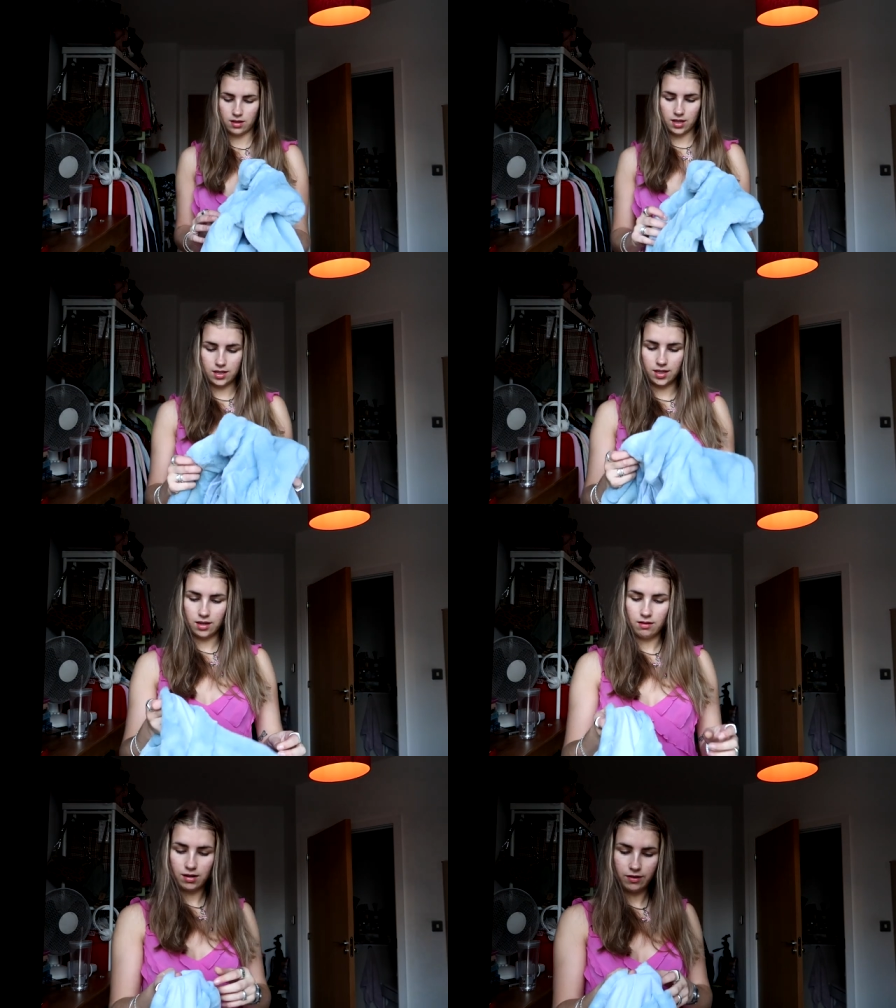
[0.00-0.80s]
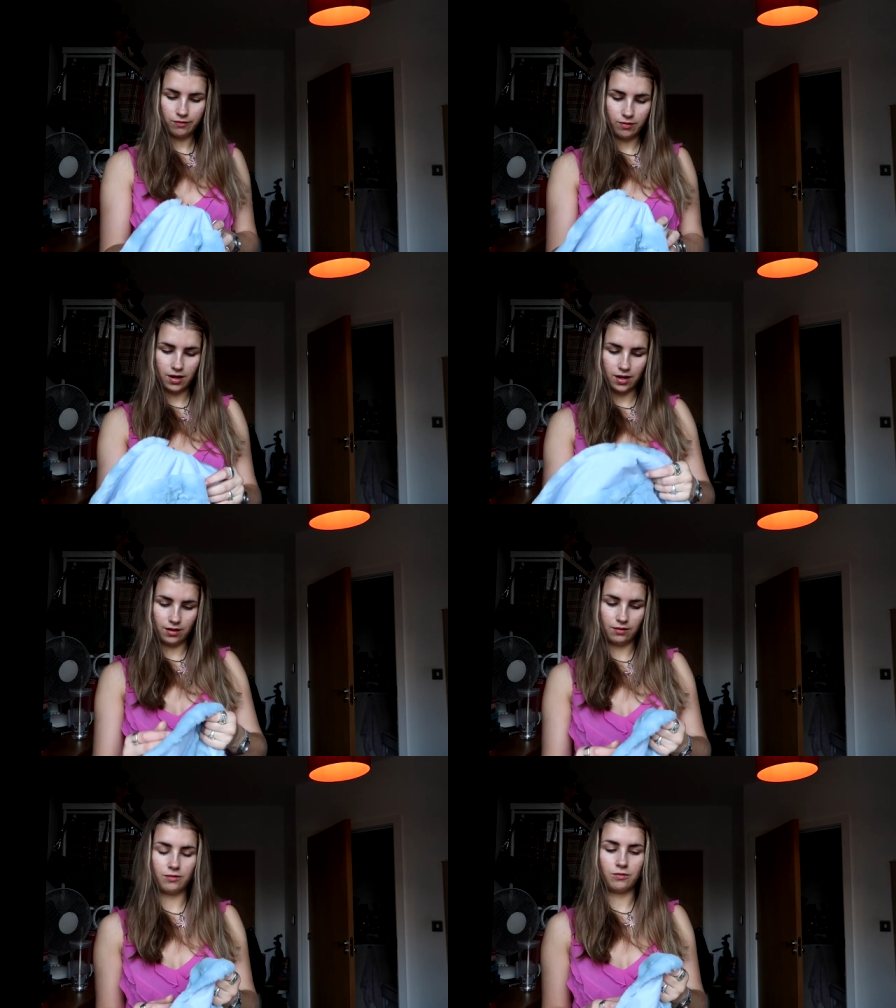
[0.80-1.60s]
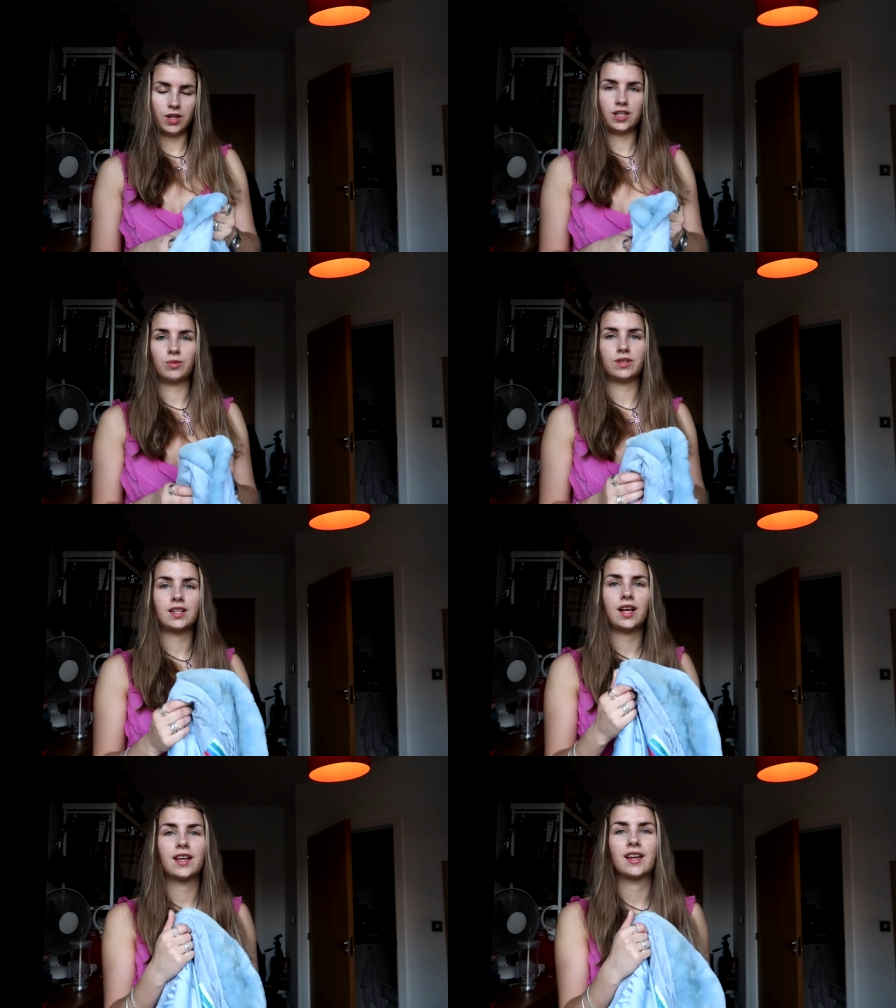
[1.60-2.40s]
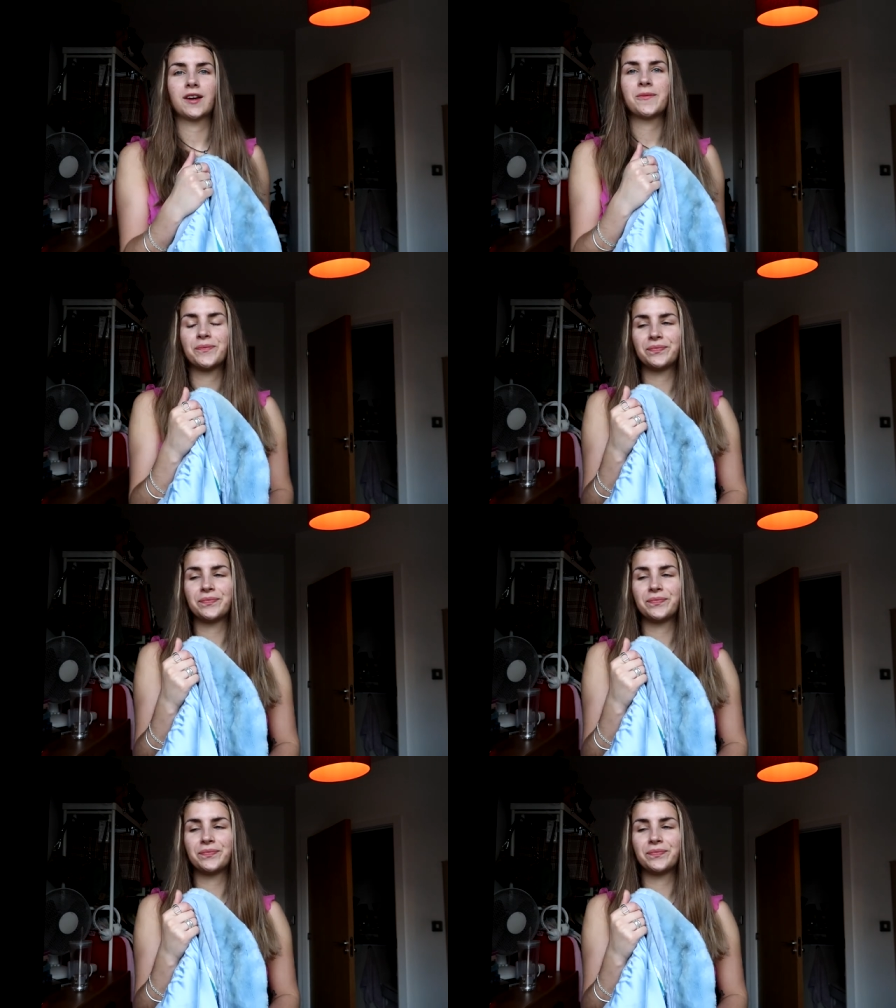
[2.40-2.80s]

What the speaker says: This Unif one, which was like,